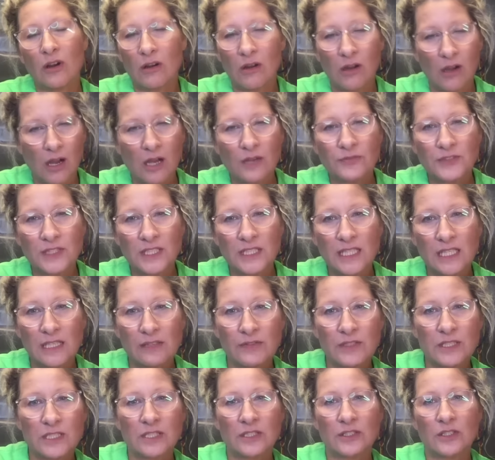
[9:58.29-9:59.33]
often
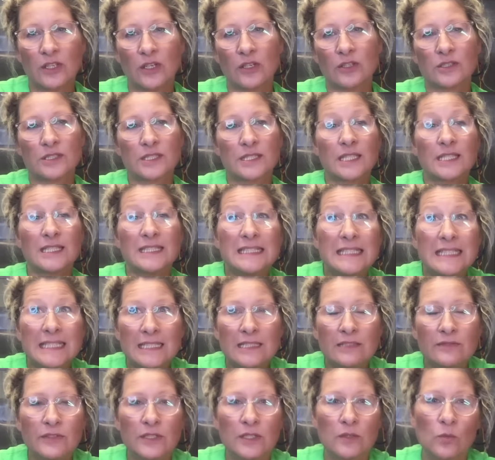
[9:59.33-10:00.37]
given to dogs that
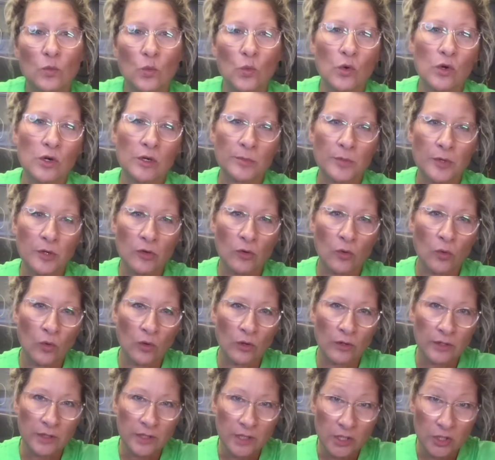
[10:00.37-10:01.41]
live in warmer
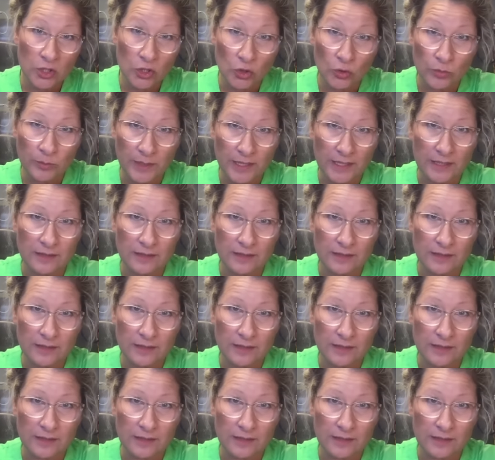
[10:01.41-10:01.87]
or humid